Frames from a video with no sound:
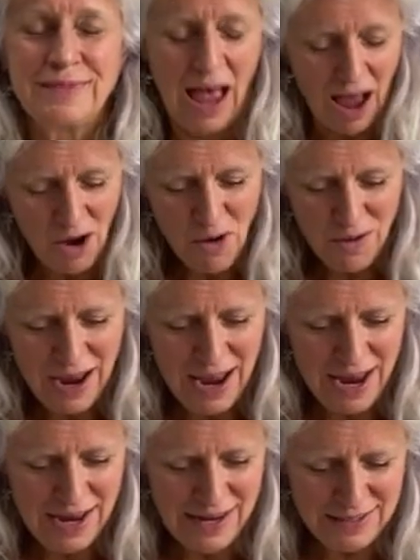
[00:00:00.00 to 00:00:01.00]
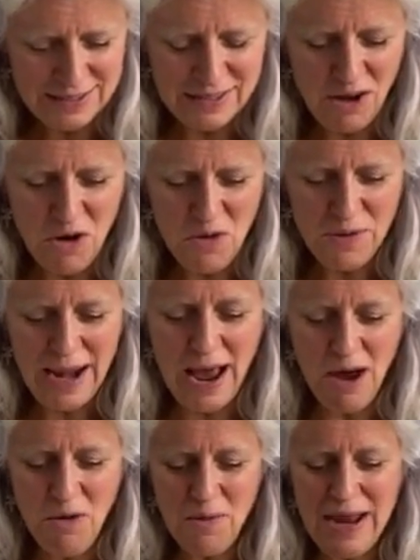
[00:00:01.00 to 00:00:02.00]
Okay, so
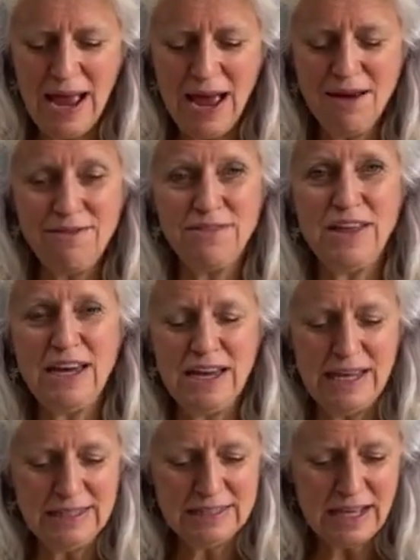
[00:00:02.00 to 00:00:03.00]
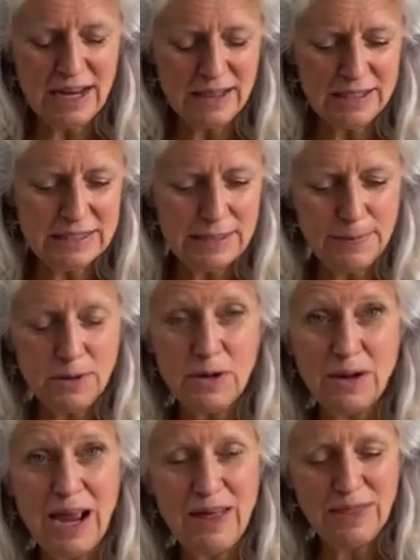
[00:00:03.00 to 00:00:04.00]
now we have the inside of the
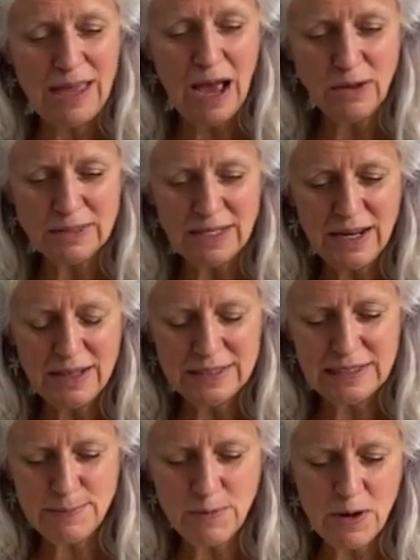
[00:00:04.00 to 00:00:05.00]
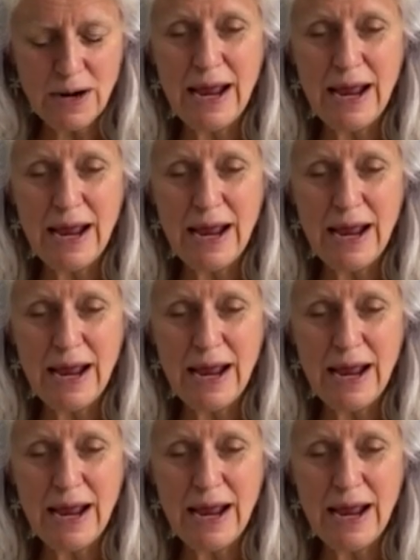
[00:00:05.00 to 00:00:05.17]
slipper and the outside of the slipper,